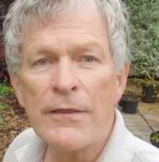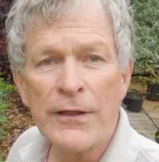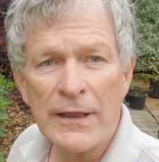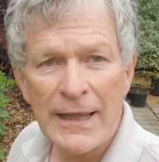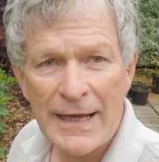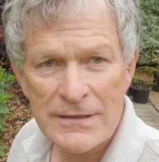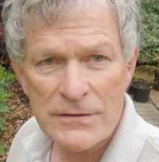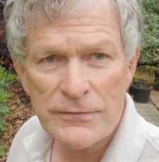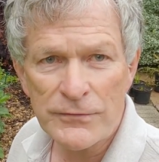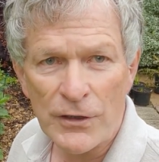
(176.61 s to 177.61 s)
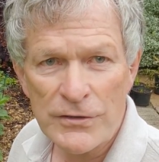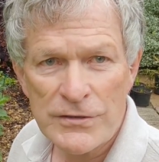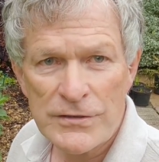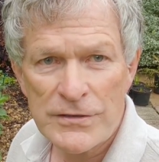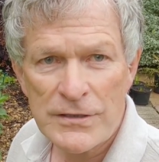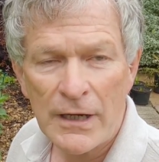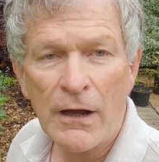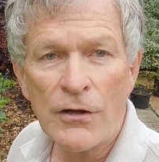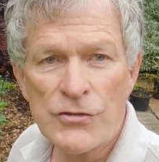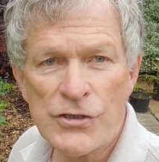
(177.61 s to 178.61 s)
the last frosts
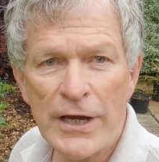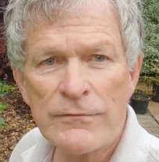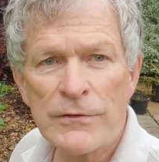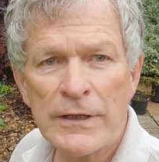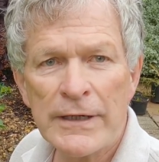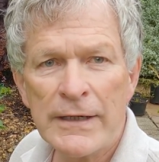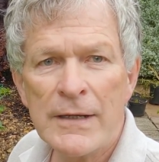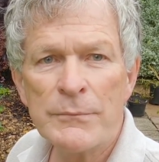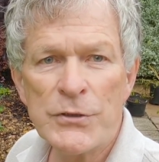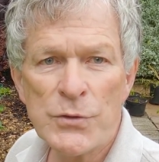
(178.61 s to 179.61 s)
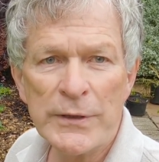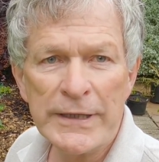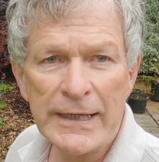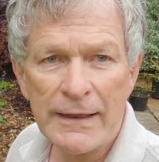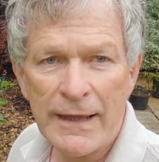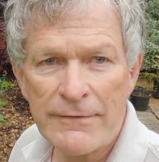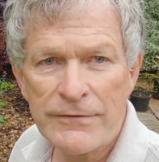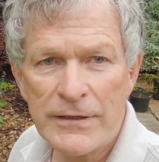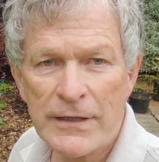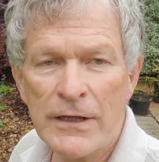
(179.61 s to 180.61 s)
are generally between the
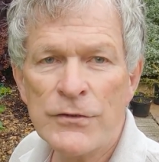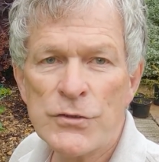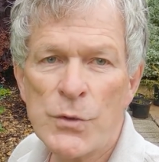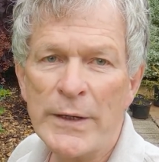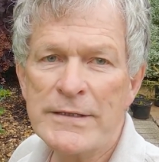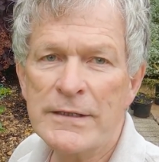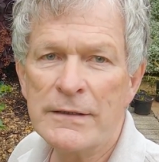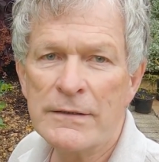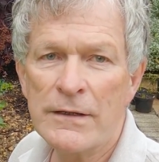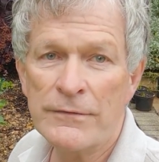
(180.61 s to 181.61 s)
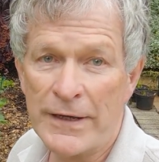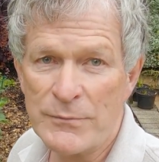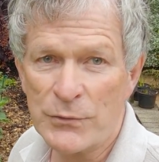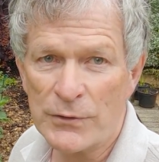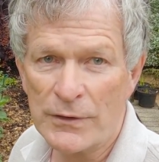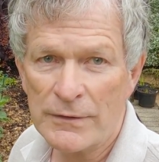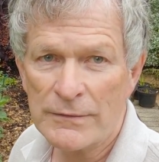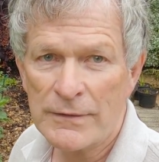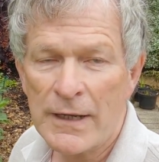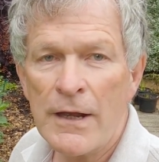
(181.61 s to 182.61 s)
11th and the 20th of April.
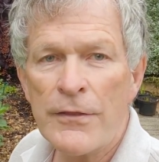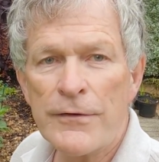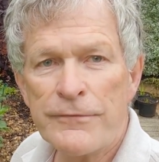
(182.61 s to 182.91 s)
The